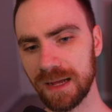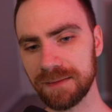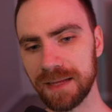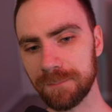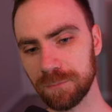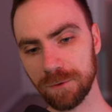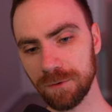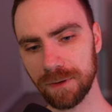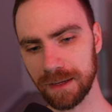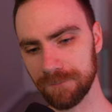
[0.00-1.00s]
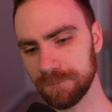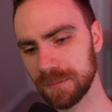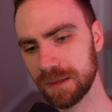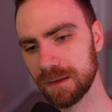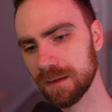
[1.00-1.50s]
And that program
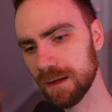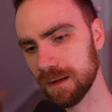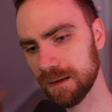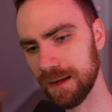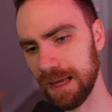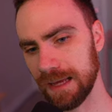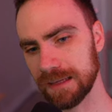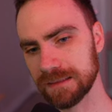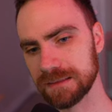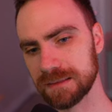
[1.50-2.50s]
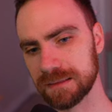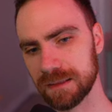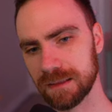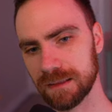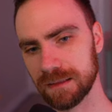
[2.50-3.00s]
has
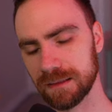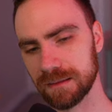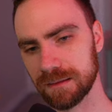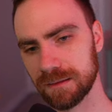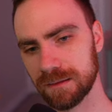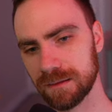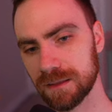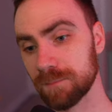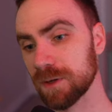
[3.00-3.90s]
the